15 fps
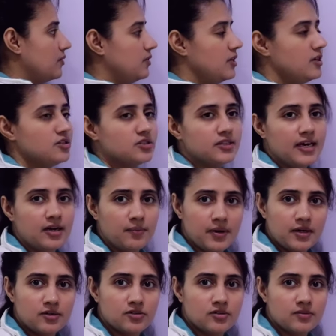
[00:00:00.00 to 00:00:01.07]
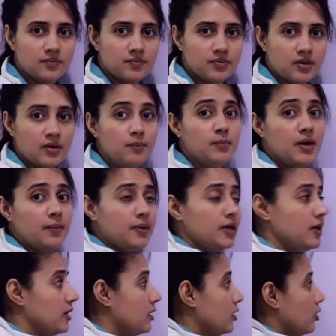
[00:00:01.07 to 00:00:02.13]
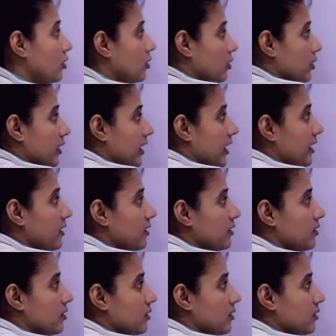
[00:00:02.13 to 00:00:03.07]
these statements. Maybe here